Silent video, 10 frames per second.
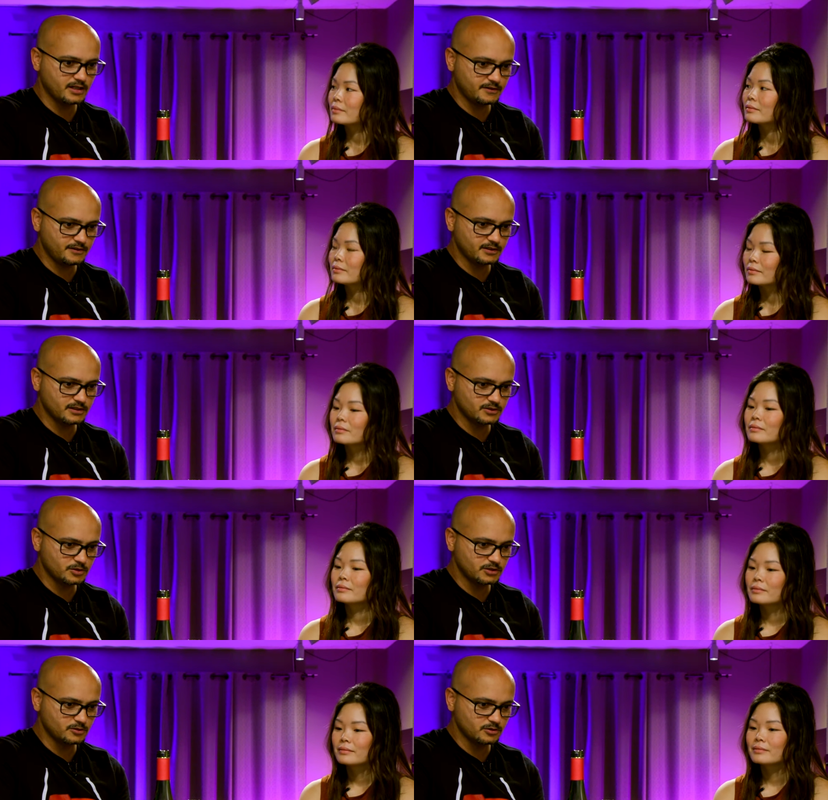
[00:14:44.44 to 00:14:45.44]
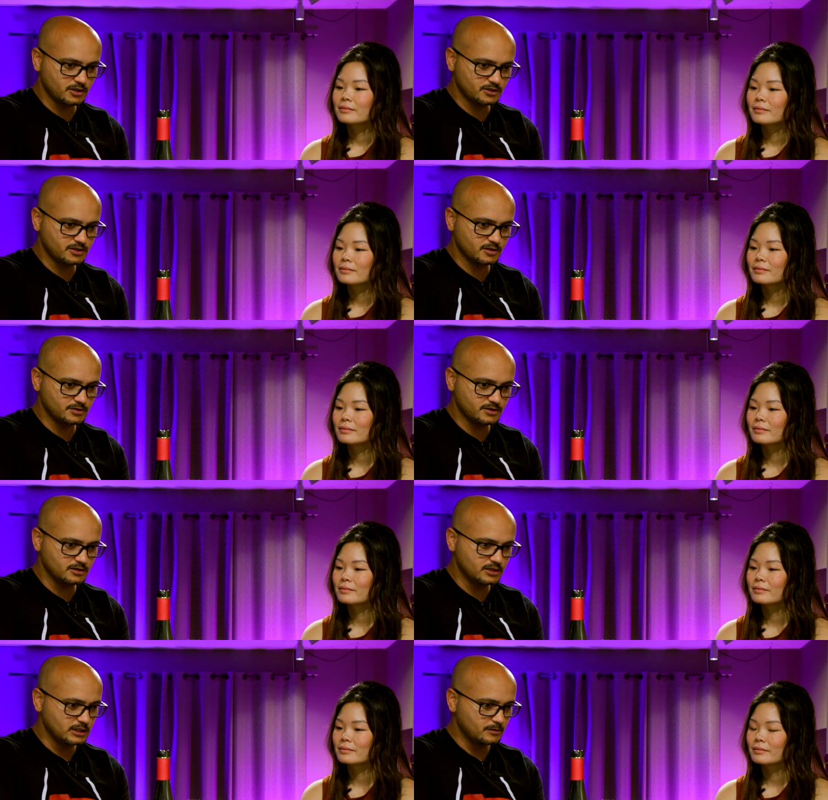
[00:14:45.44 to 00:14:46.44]
Speaker 1: I think that's where the Grenache comes
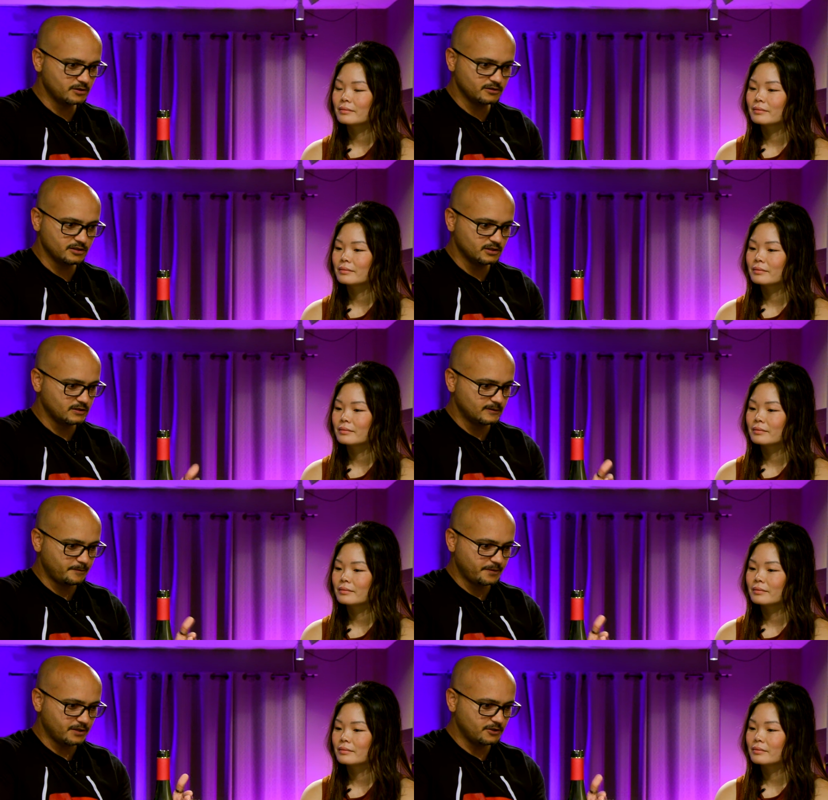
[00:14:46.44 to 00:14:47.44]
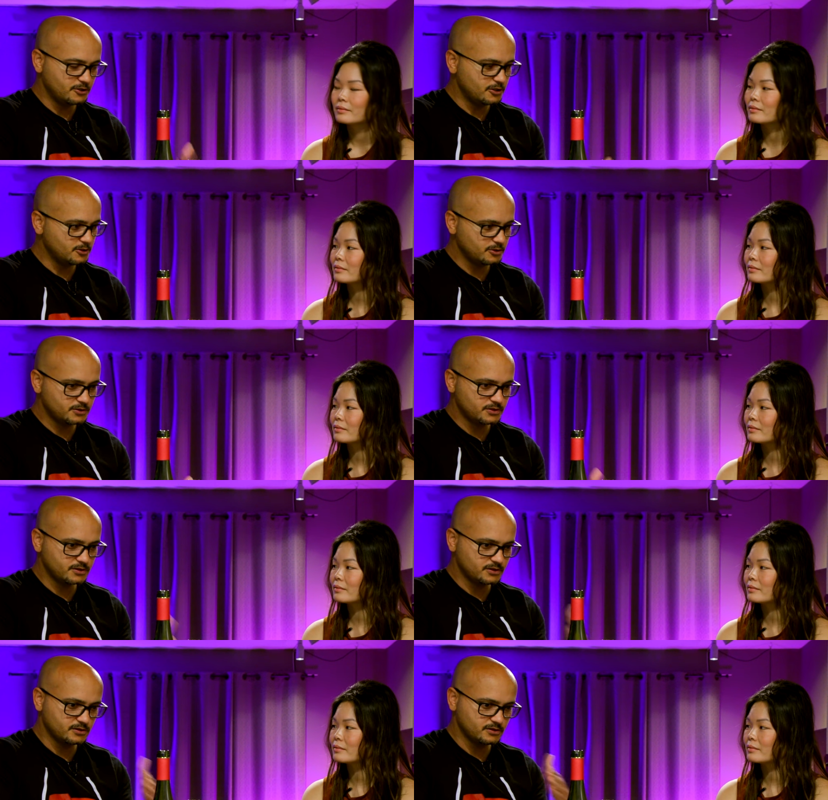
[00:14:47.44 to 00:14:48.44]
in. But the
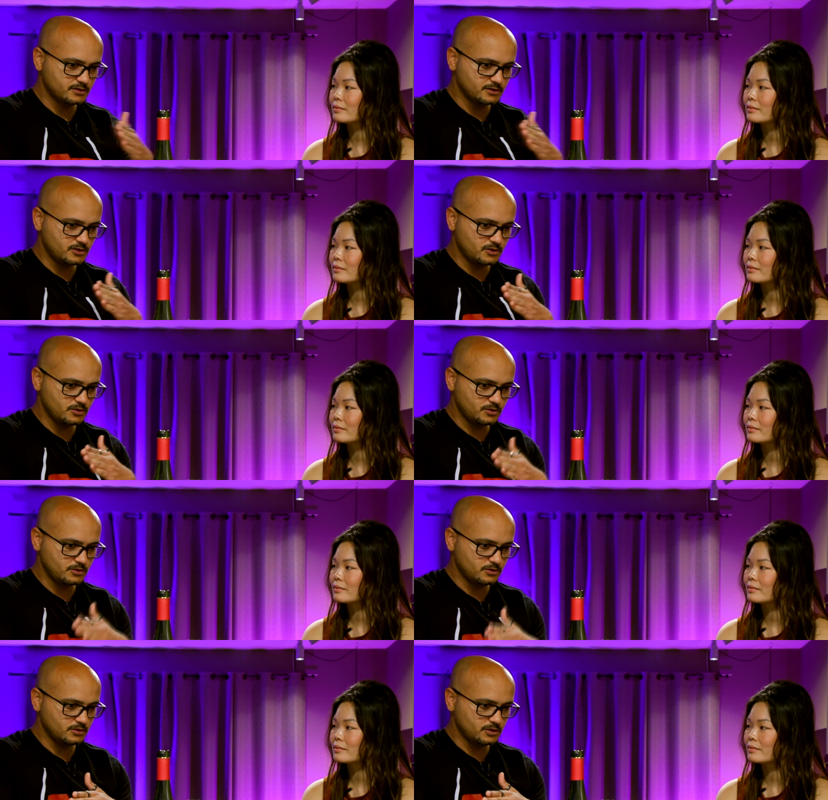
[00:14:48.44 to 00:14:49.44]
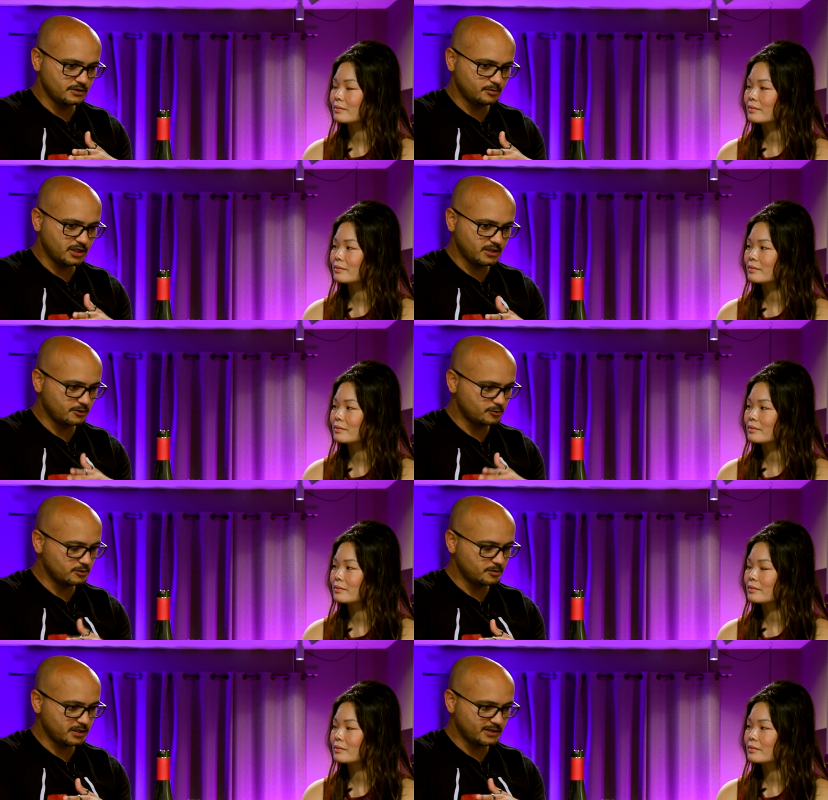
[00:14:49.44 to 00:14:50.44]
nose to the body
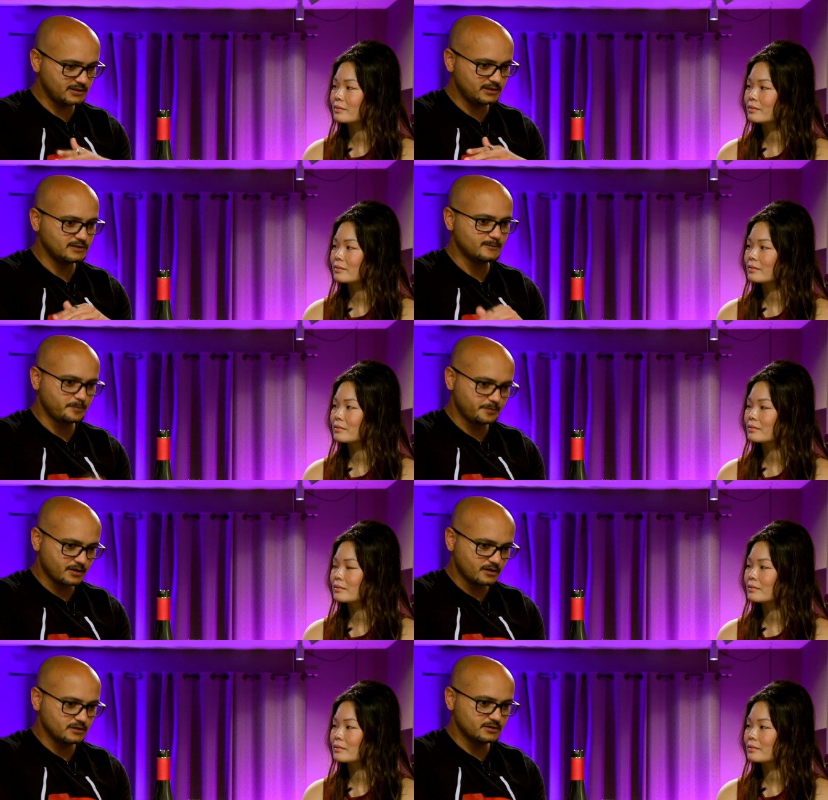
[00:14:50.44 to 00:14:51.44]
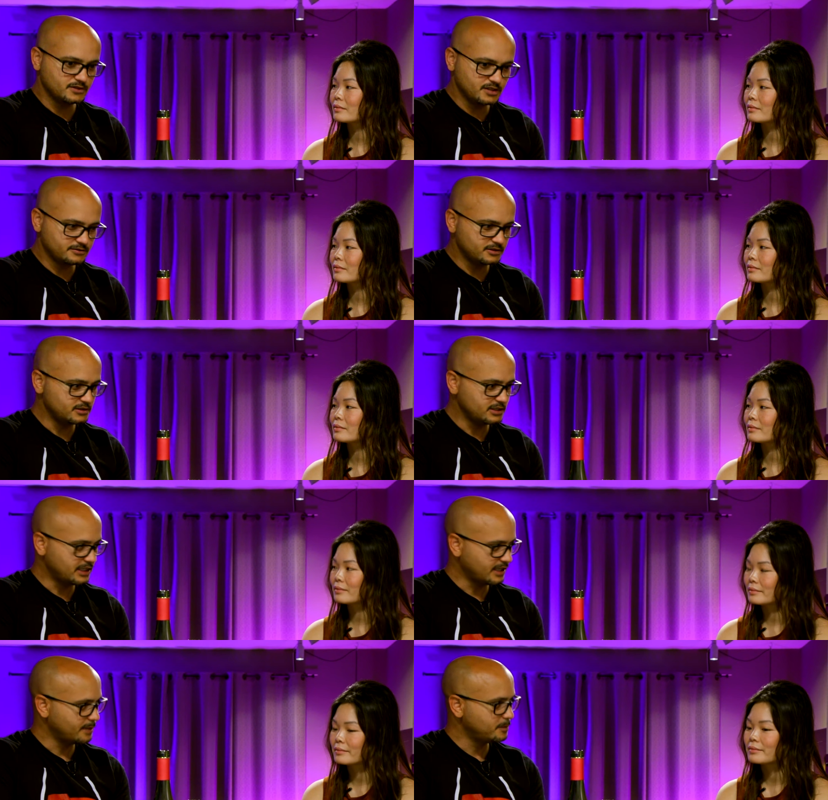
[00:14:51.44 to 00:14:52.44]
through the body is
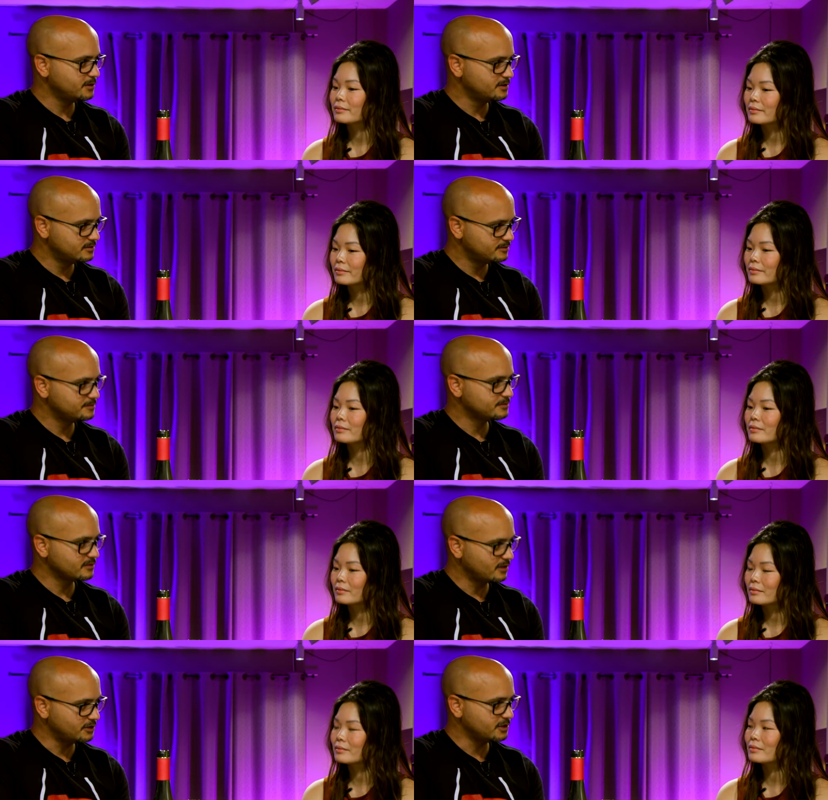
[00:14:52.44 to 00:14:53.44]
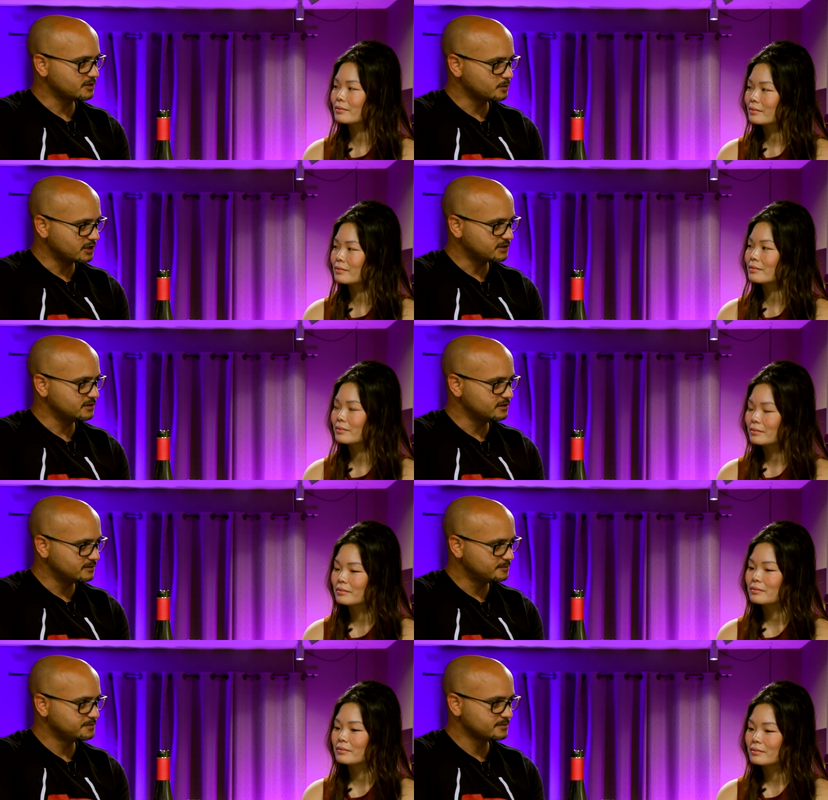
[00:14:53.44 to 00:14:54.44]
definitely cab mm-hmm. on the expression.
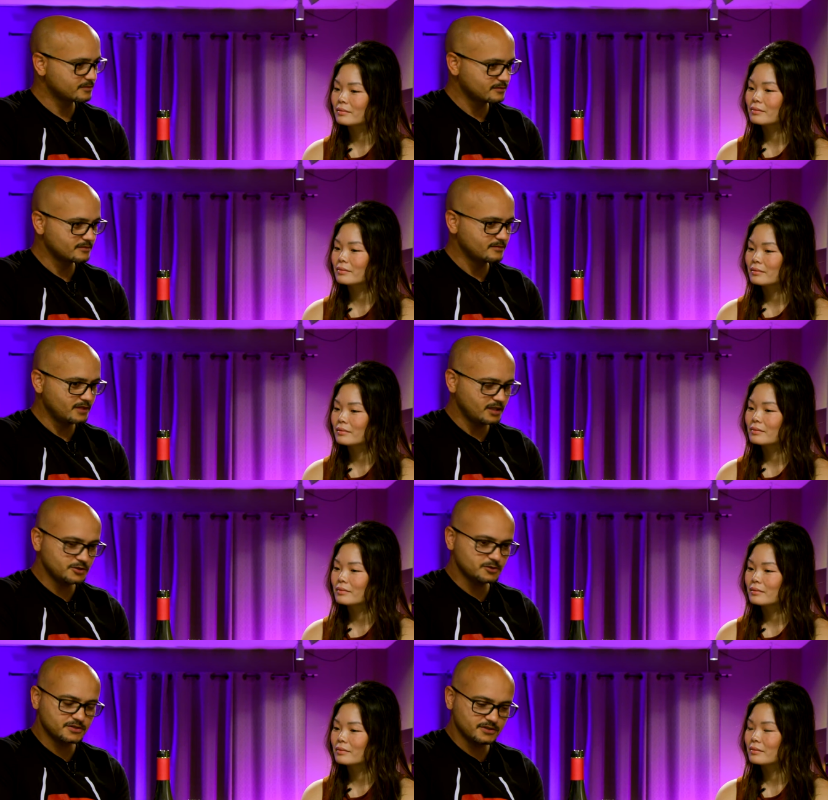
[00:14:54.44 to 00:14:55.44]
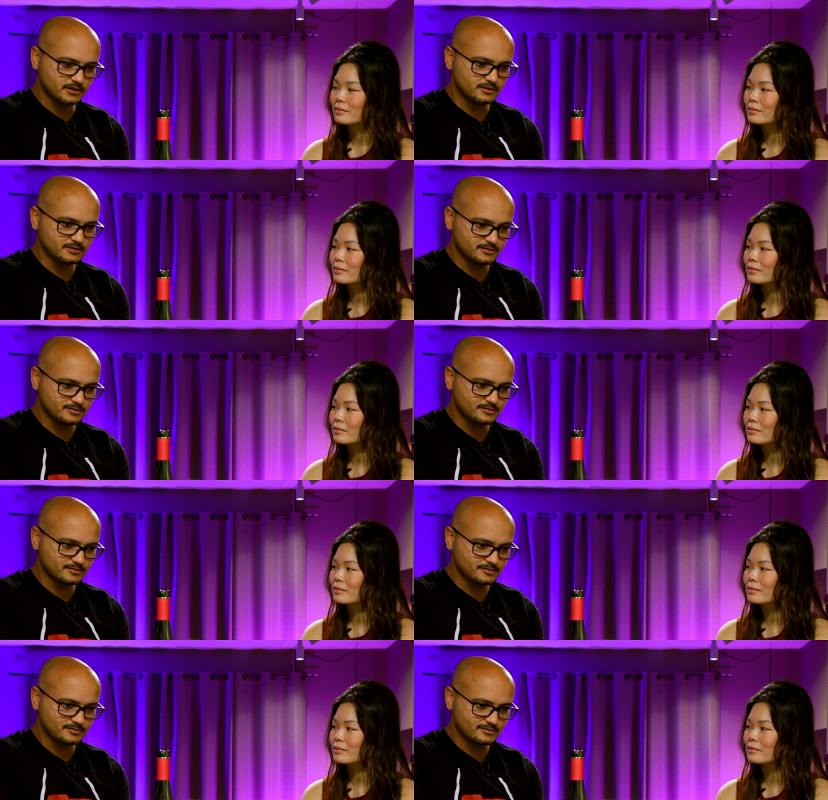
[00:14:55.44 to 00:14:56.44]
Interesting.
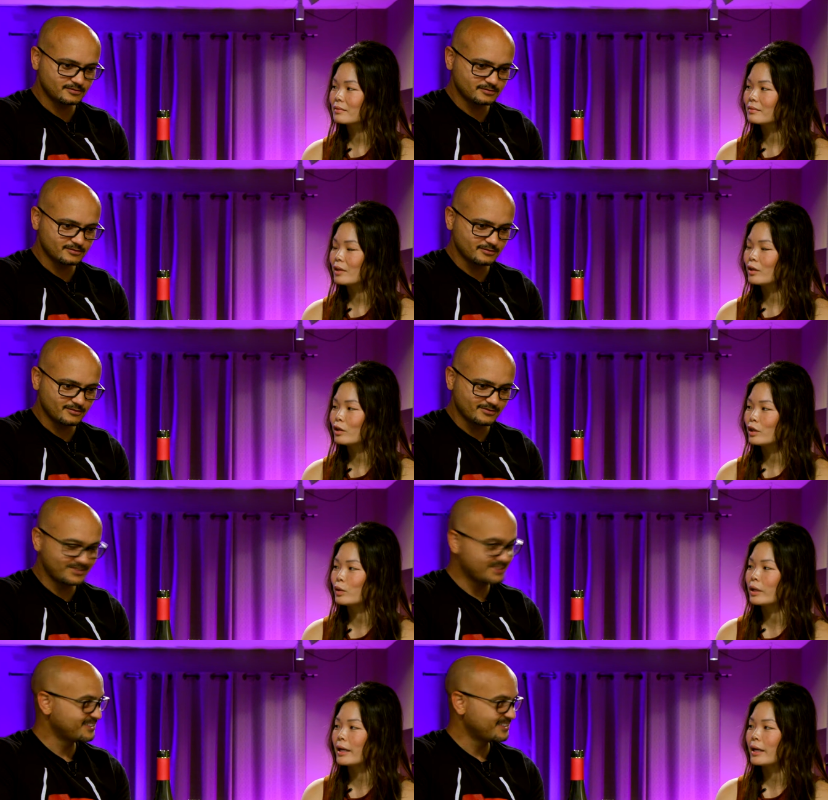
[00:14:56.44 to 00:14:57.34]
Speaker 2: And are you a